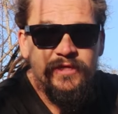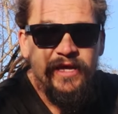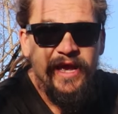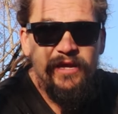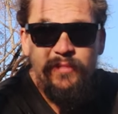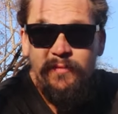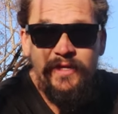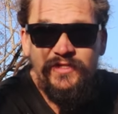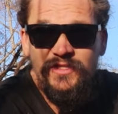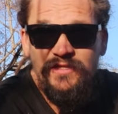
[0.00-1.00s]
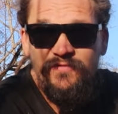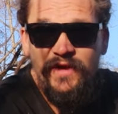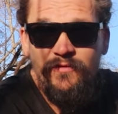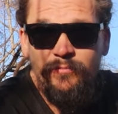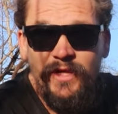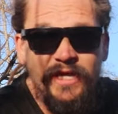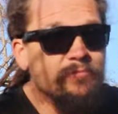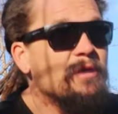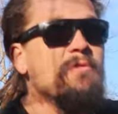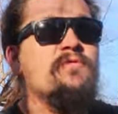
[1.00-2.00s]
And maybe it's just a favorite plant.
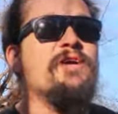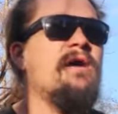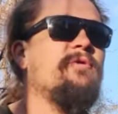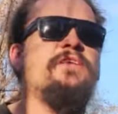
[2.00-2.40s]
Maybe if you got one